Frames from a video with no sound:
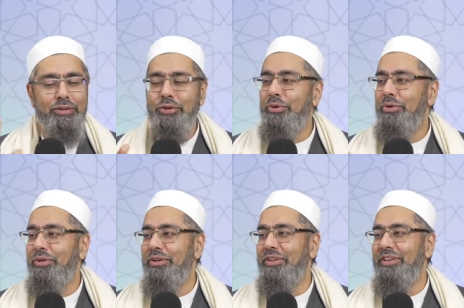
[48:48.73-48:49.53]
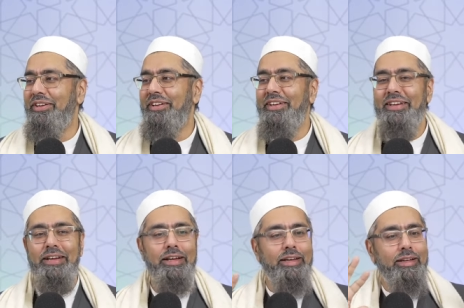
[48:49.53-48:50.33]
No.
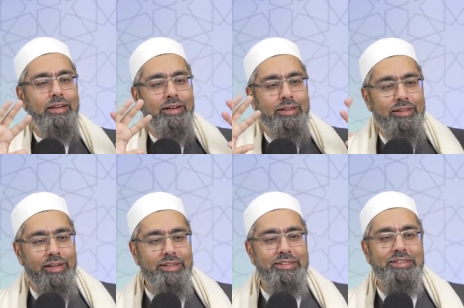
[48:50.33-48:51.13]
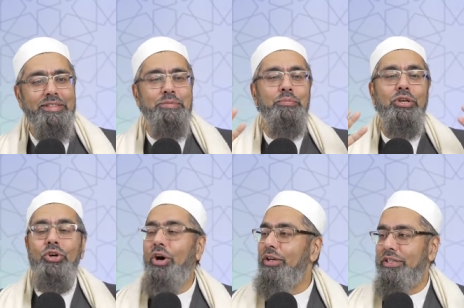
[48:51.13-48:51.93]
Right? Allah exists
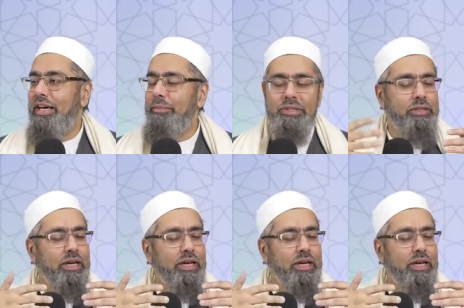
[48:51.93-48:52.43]
beyond time.